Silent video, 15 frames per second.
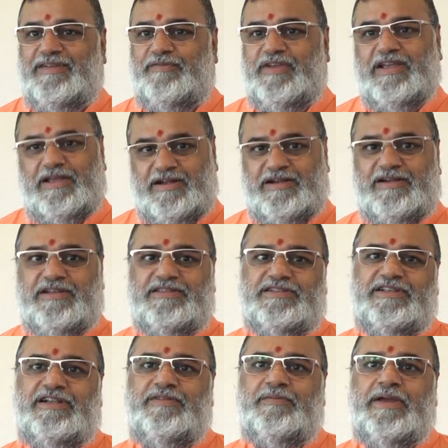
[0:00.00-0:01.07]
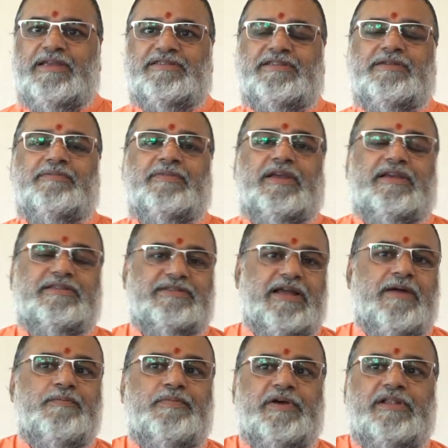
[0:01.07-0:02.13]
We can understand by some
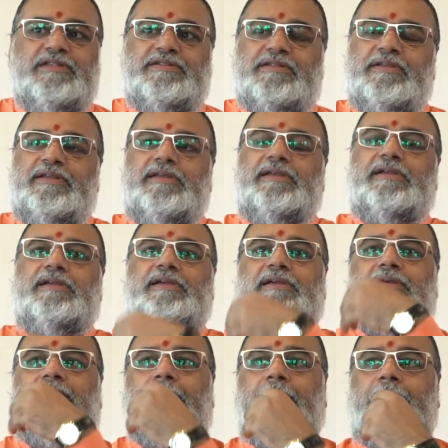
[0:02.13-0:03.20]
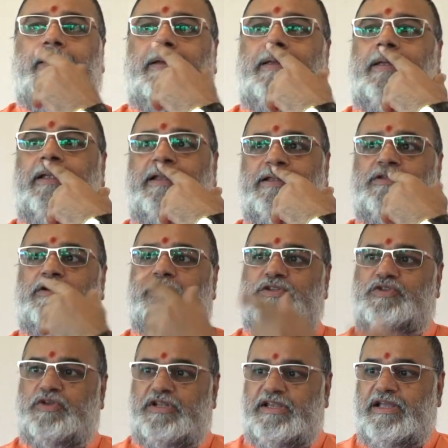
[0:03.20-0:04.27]
examples. It is
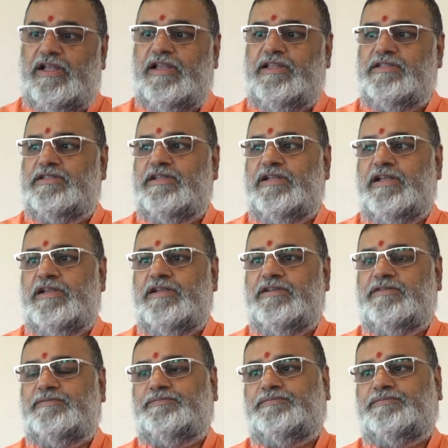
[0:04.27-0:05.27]
also a real incident.